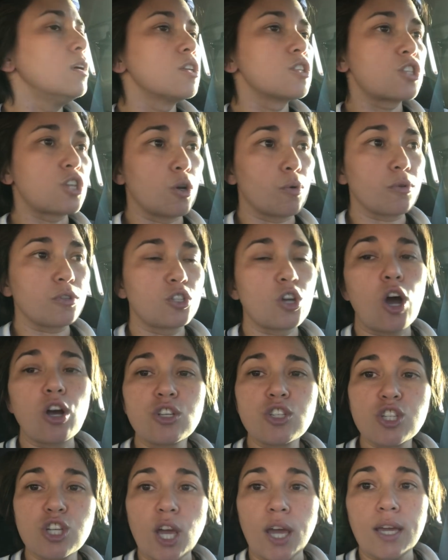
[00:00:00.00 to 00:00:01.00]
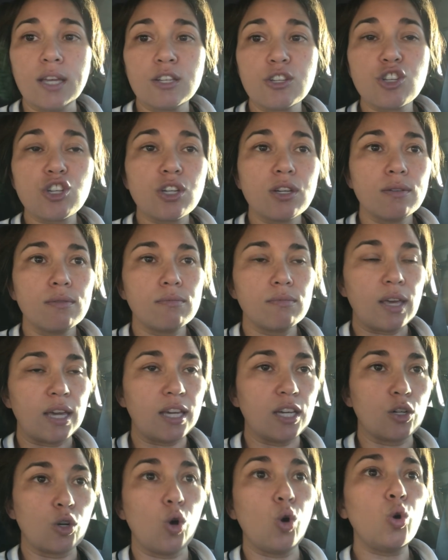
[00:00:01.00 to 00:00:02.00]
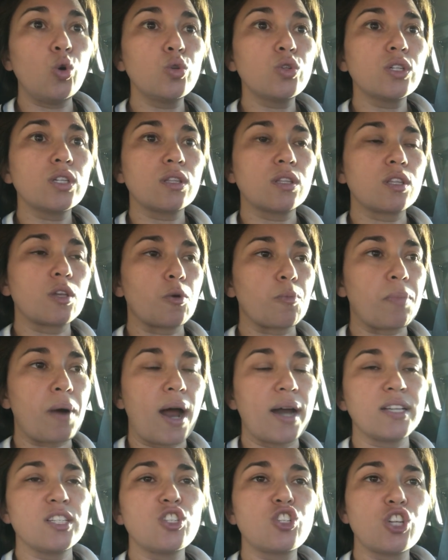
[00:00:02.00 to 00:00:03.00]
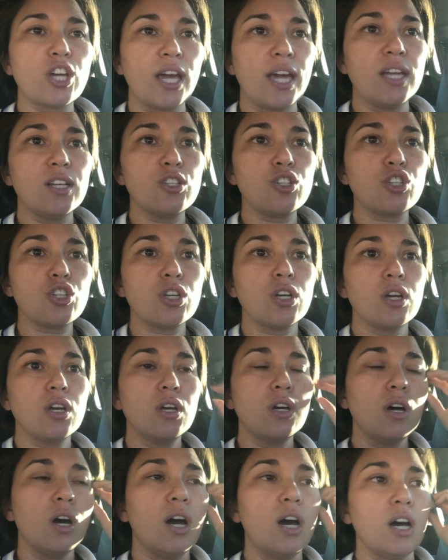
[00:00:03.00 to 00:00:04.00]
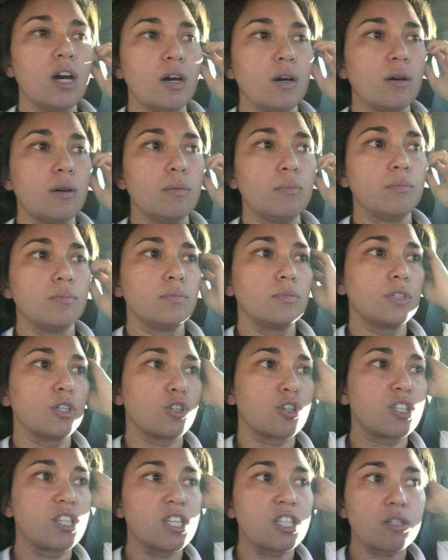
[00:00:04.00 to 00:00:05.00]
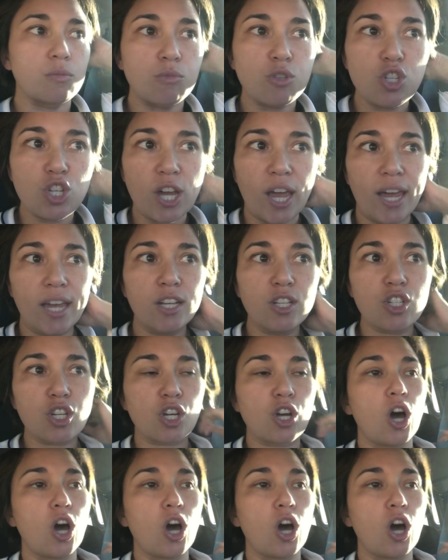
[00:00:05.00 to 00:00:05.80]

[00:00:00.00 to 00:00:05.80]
So dogs change. They get old, their bodies change, their systems change.